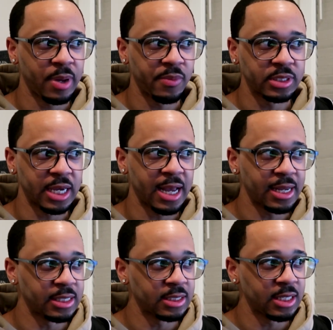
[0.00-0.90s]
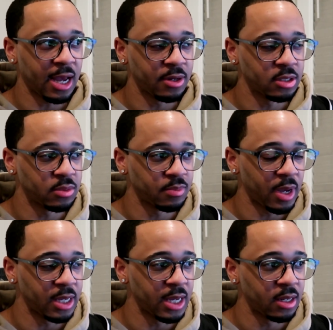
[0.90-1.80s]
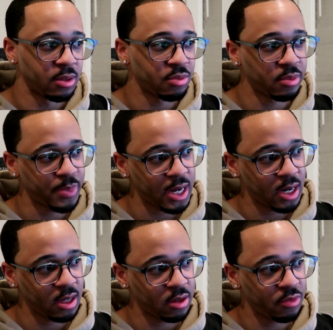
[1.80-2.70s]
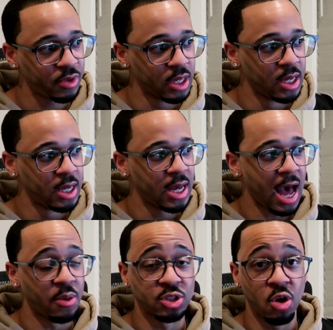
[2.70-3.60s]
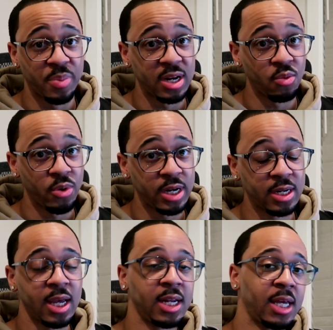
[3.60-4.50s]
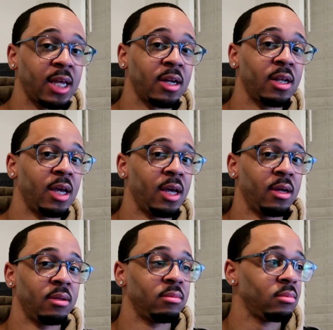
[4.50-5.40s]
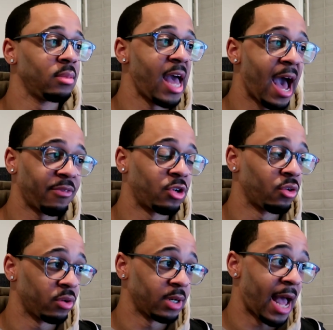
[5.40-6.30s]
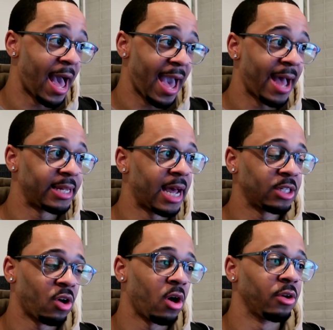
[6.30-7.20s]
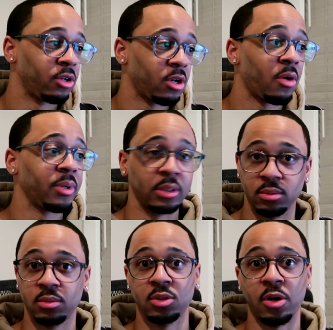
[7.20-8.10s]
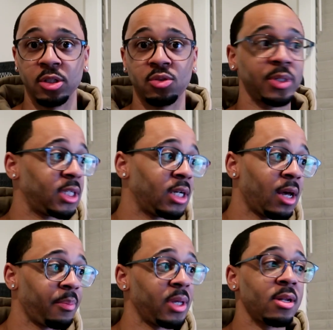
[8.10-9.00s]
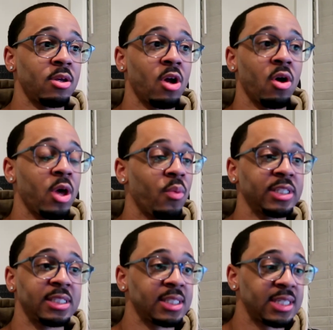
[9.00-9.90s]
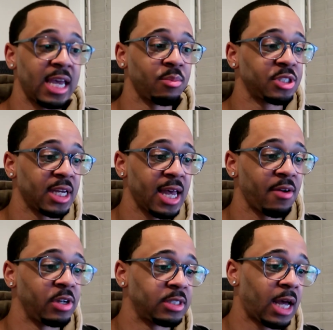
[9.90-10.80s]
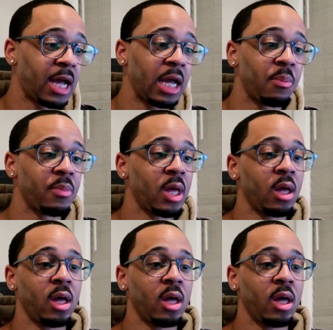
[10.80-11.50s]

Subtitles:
I was like, I can see how this might get a little repetitive. I was hoping it wouldn't. And then... after I had that thought, you know, it started switching up and, you know, it wasn't the same shit every time.